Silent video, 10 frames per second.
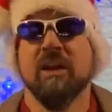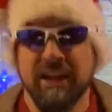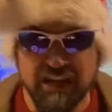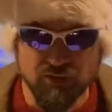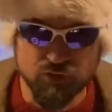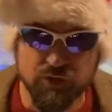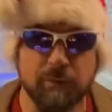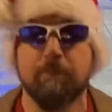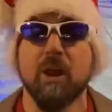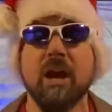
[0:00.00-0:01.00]
into the
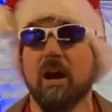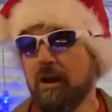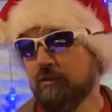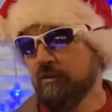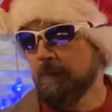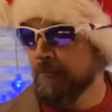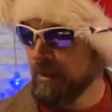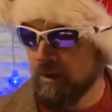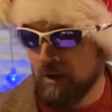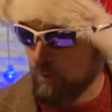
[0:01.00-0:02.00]
playoffs.
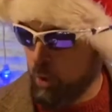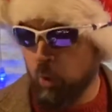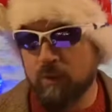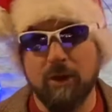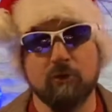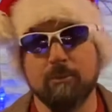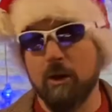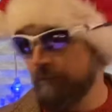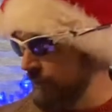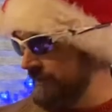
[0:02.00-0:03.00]
that was a
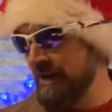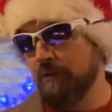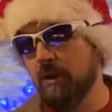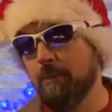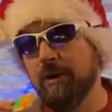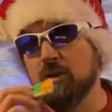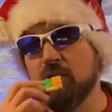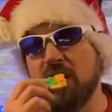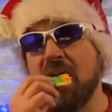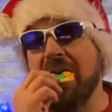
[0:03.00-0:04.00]
mouthful. Time for another bite of cookie.